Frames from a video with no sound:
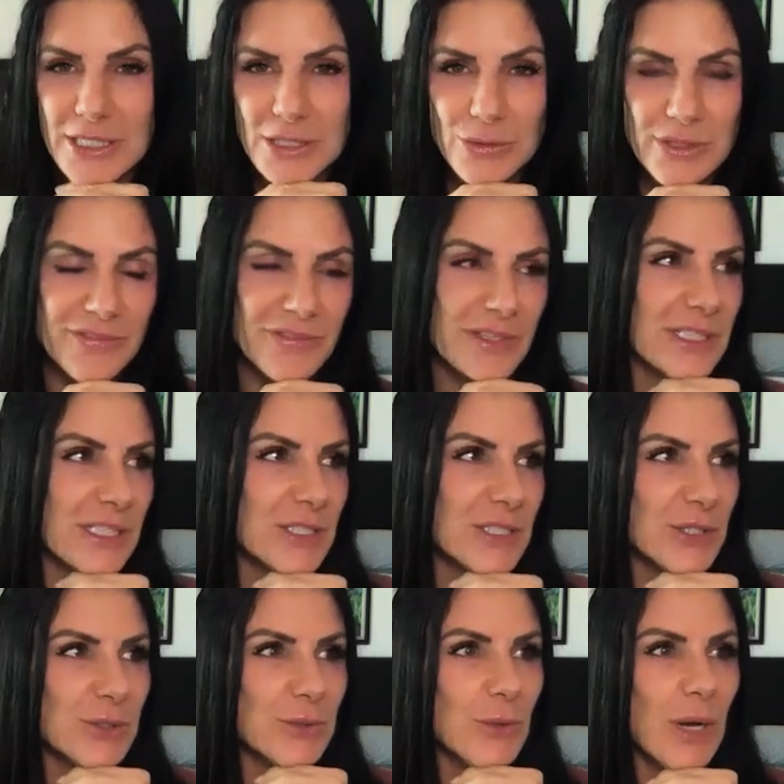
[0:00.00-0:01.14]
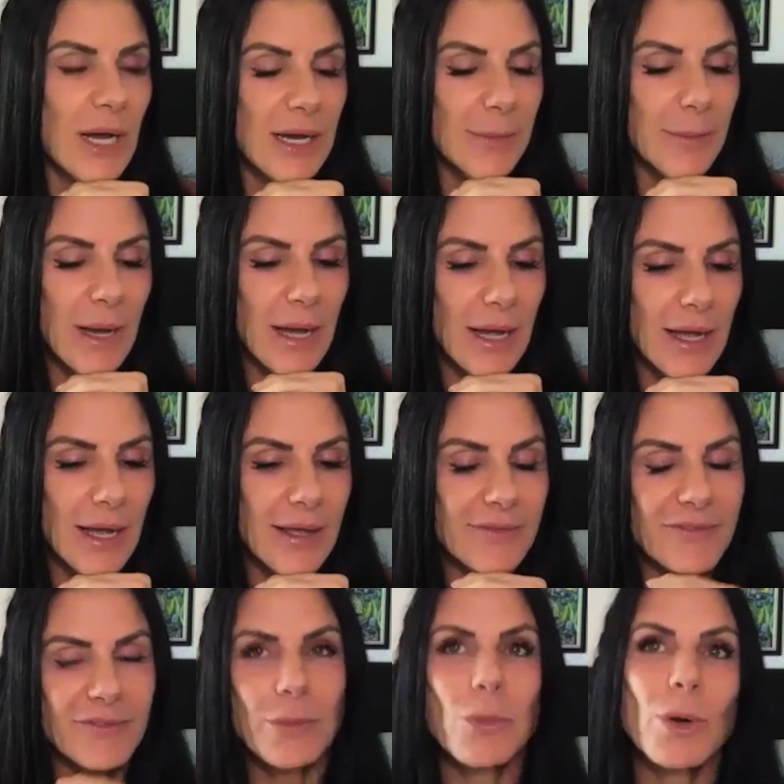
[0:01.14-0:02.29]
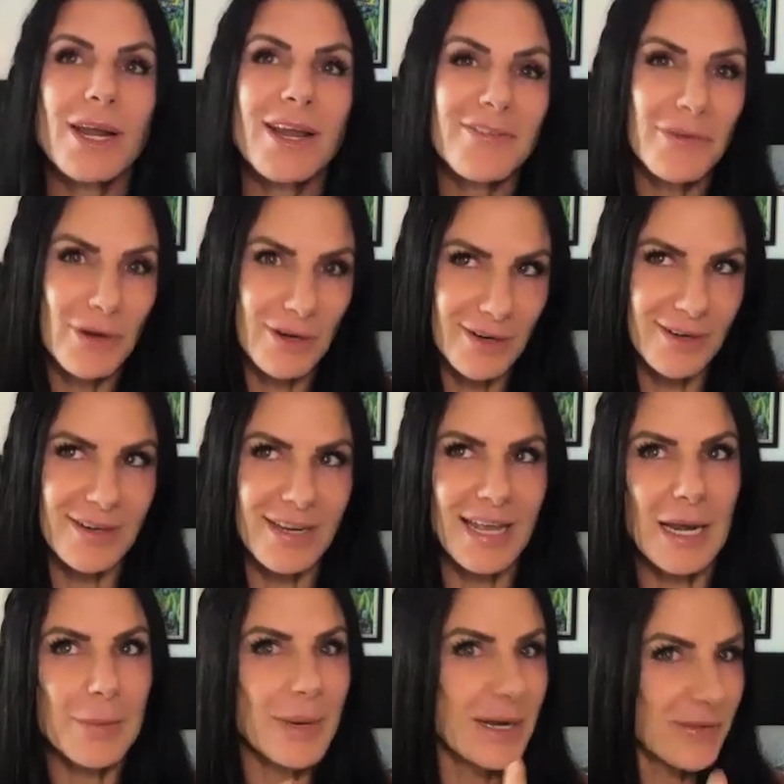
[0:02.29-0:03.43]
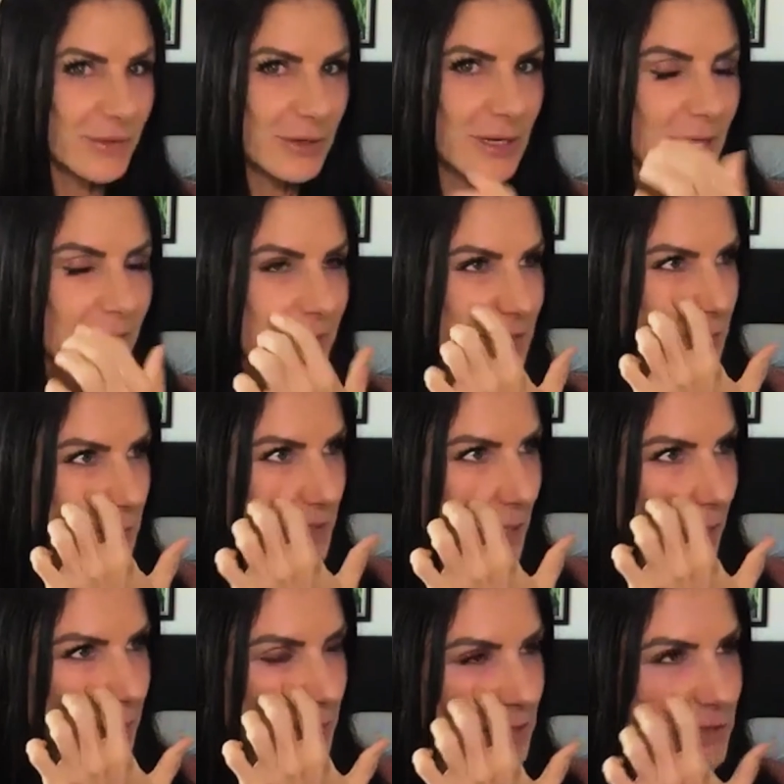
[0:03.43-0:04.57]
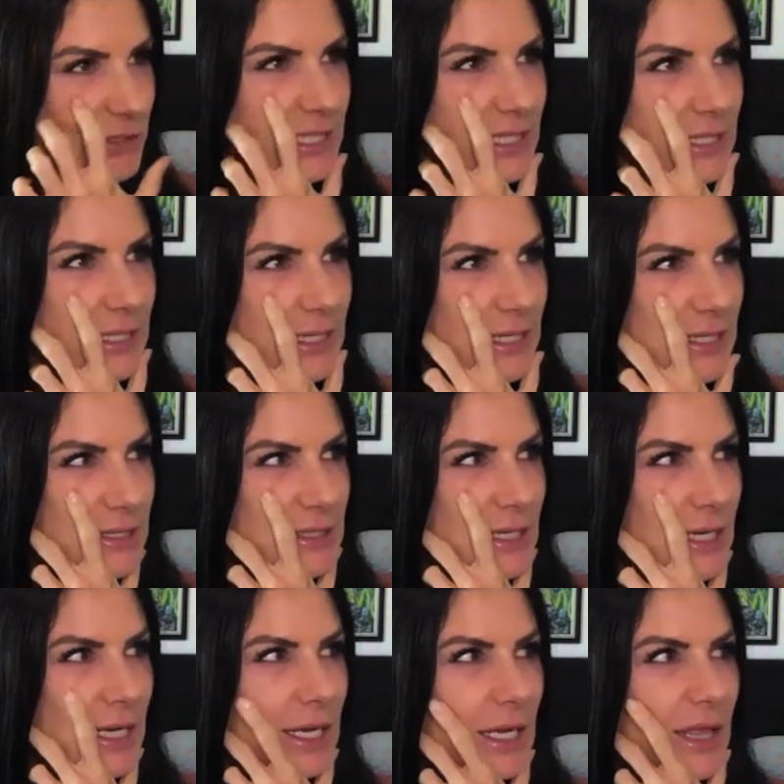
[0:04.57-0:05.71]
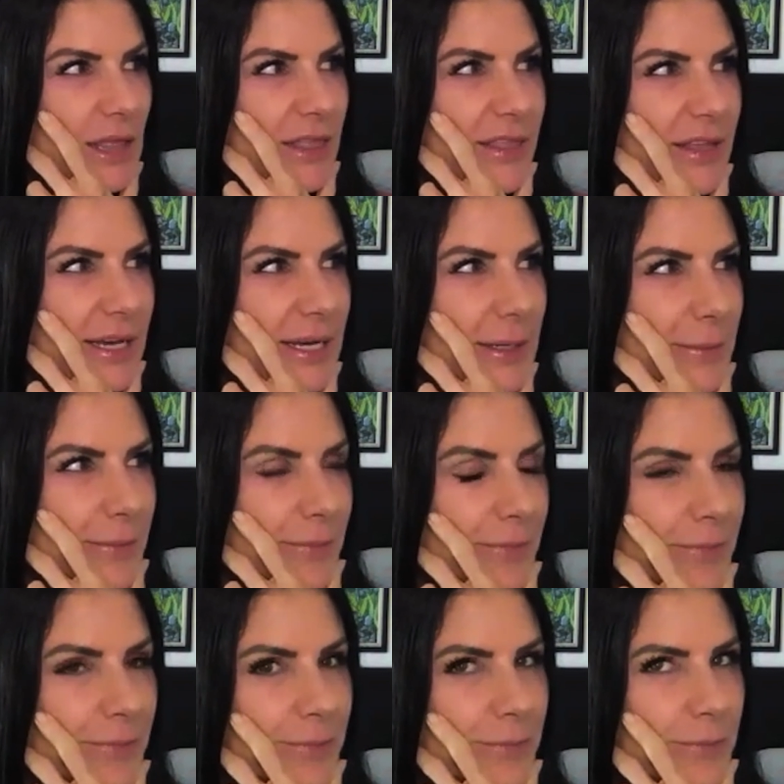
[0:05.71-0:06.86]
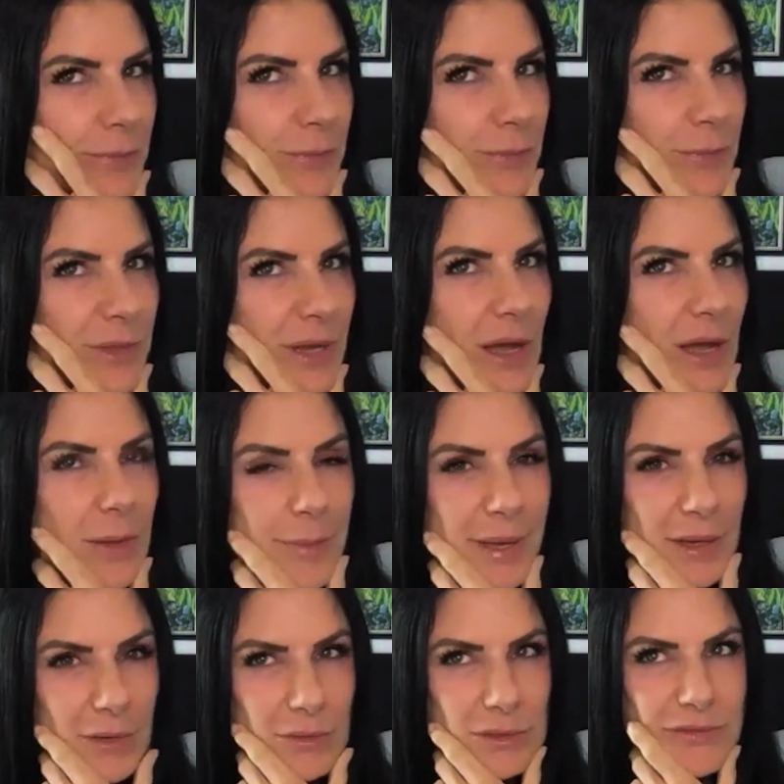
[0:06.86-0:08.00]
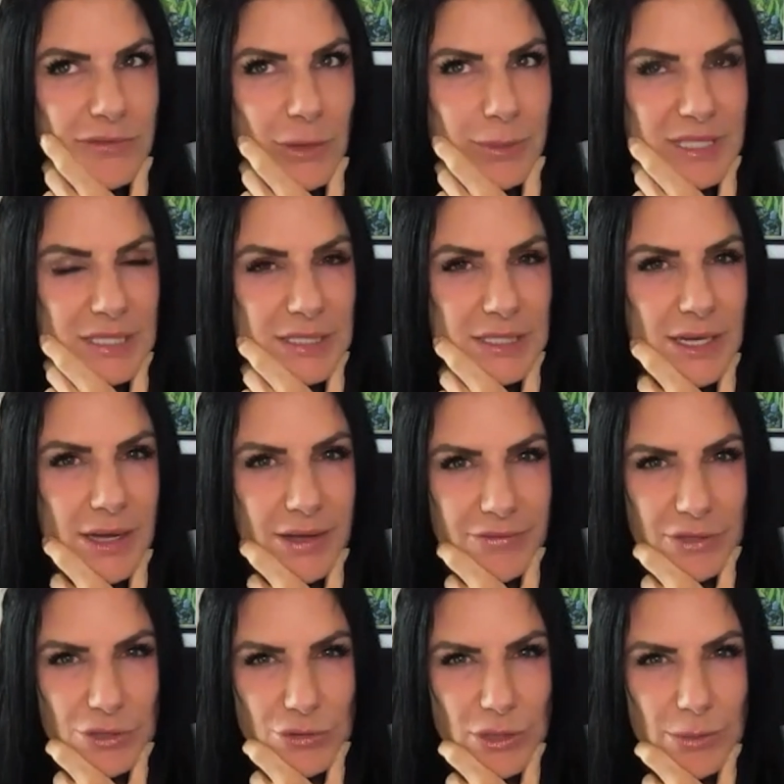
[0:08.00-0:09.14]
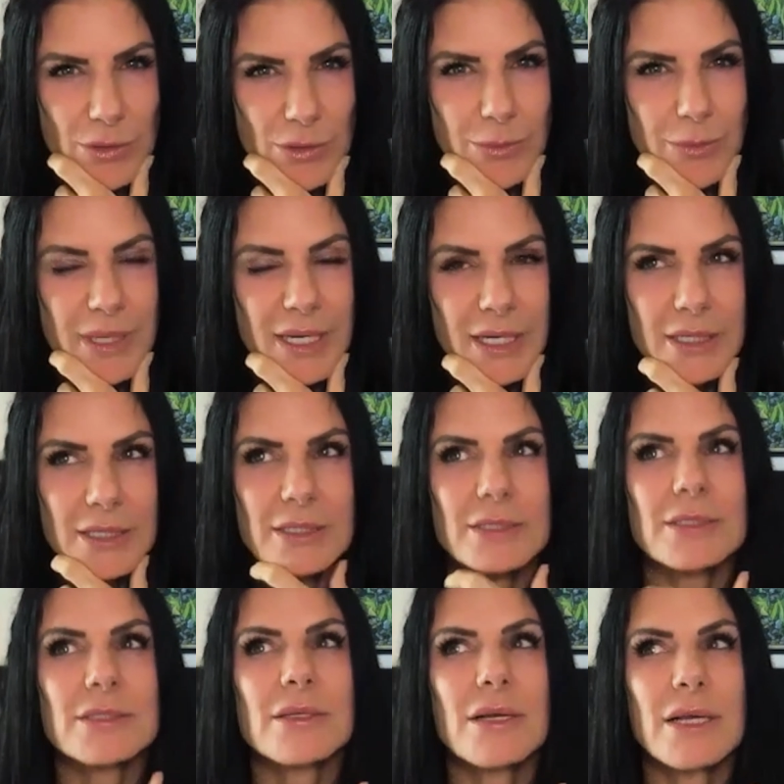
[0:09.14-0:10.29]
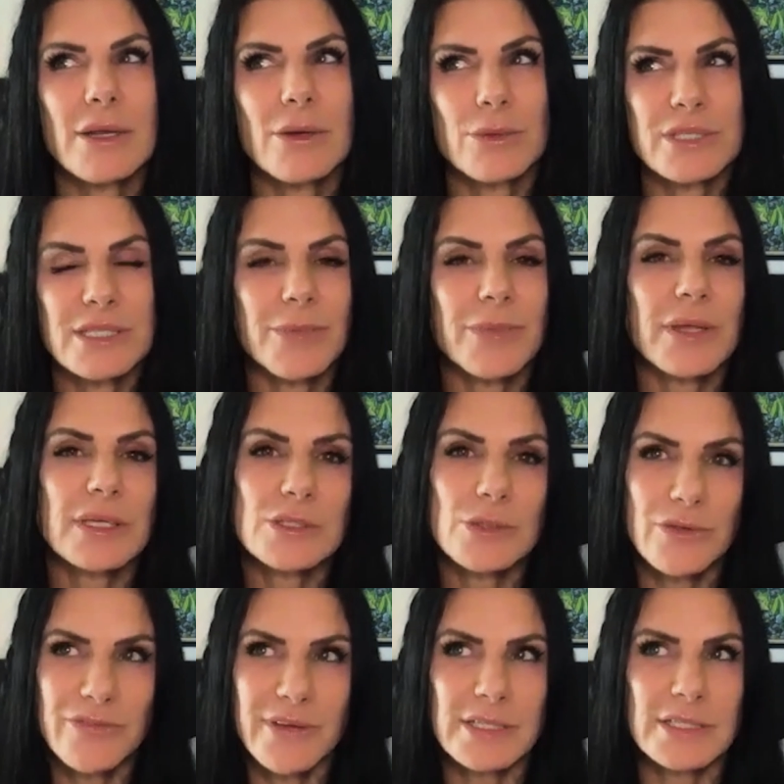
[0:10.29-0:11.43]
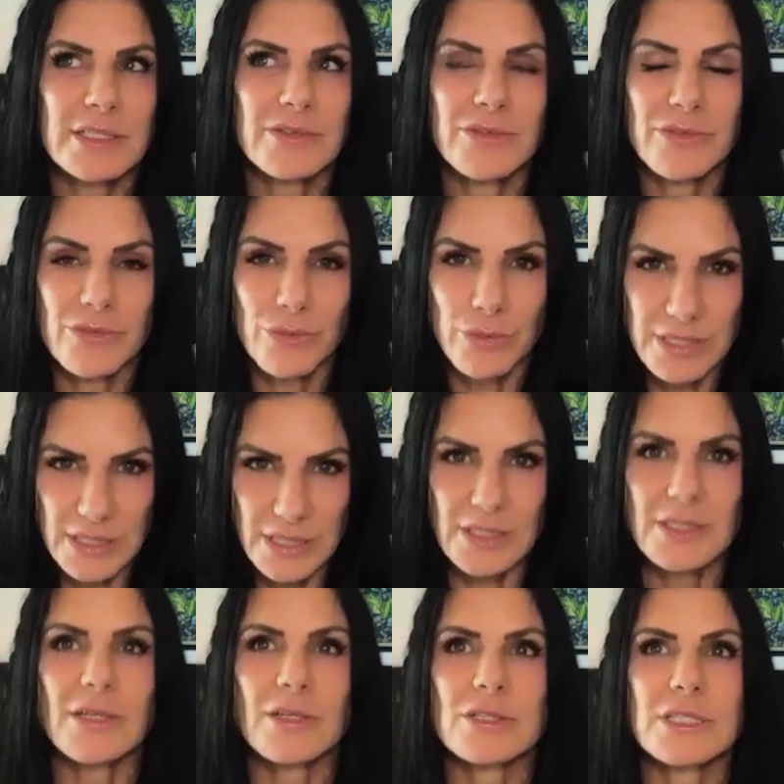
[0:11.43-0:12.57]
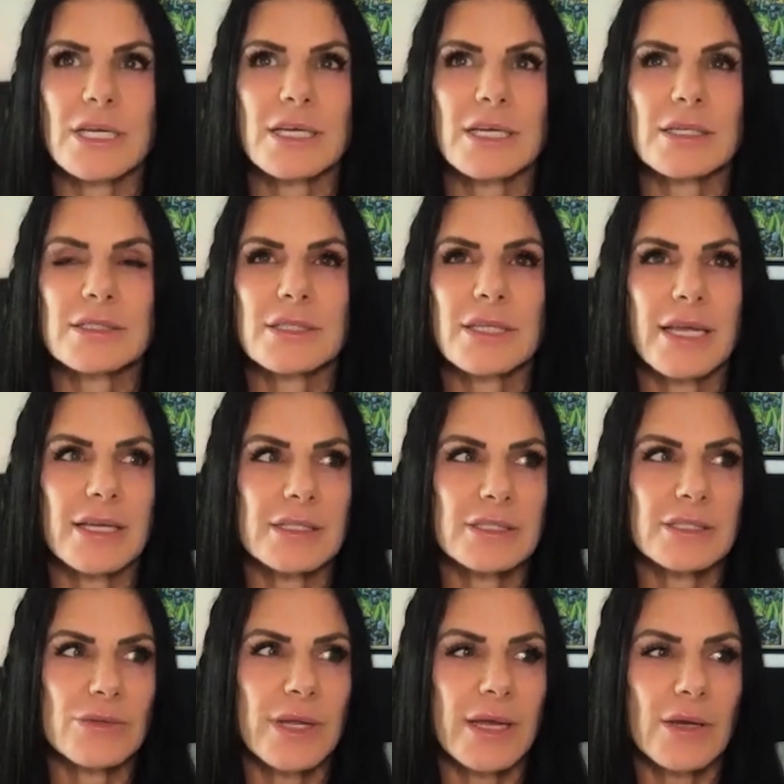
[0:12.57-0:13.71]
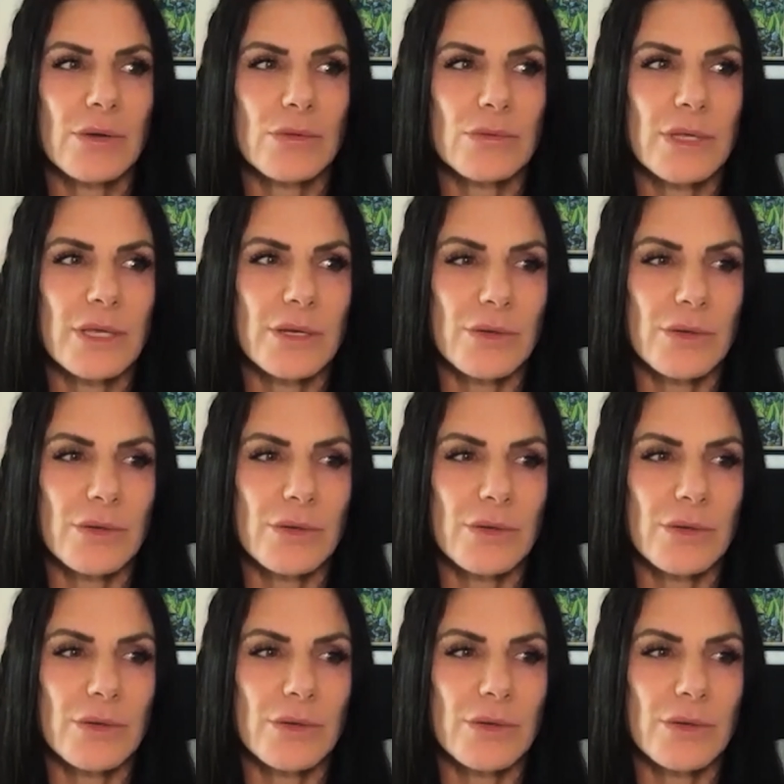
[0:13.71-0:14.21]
it's really fun to do. From what I've heard, and I might have gotten this from Dr. Tina, is the compound pharmacies now having trouble because, when something is so effective, we see the dollar signs. And so now,